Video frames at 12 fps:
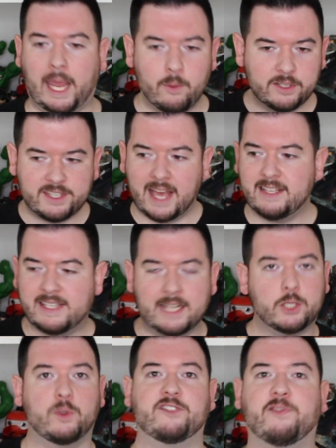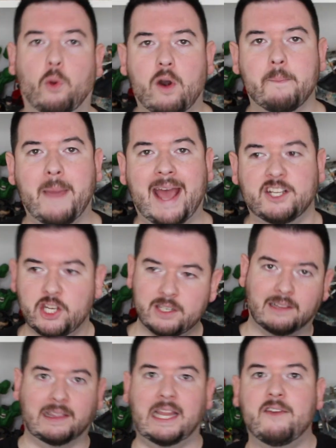He was then sent to his Florida mansion
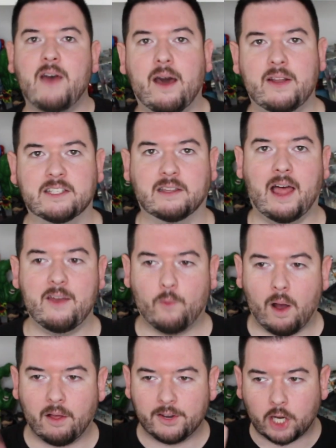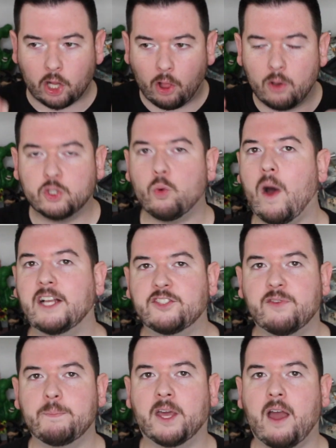to live out his life while under close watch
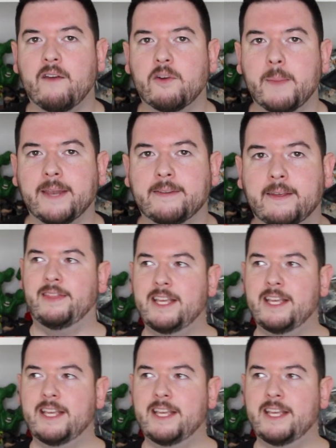from the government.